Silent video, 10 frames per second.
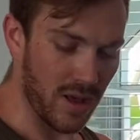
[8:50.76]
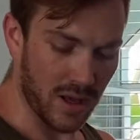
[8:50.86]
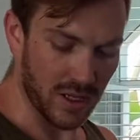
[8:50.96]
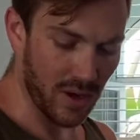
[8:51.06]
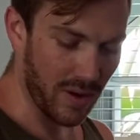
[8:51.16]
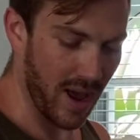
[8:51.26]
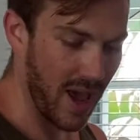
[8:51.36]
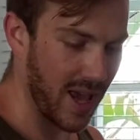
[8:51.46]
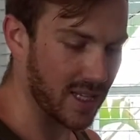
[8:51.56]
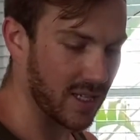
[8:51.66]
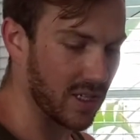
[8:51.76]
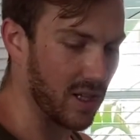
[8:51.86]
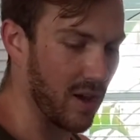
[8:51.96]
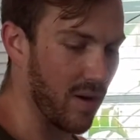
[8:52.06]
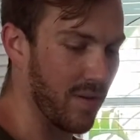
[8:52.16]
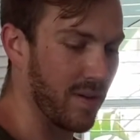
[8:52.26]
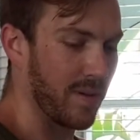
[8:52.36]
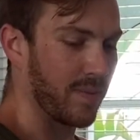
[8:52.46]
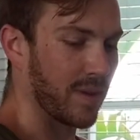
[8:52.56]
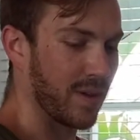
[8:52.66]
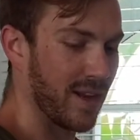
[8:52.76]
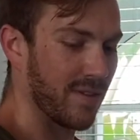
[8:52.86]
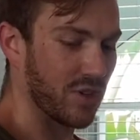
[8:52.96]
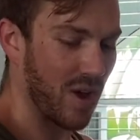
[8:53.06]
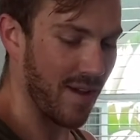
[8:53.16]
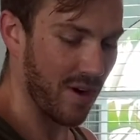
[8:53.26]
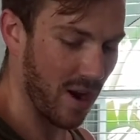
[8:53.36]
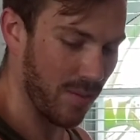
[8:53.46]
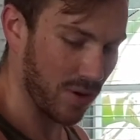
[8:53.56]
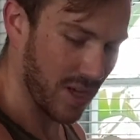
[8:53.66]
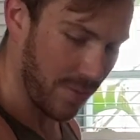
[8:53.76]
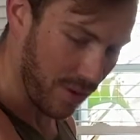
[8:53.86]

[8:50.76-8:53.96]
Just go nice and slow. And even drive your elbows up a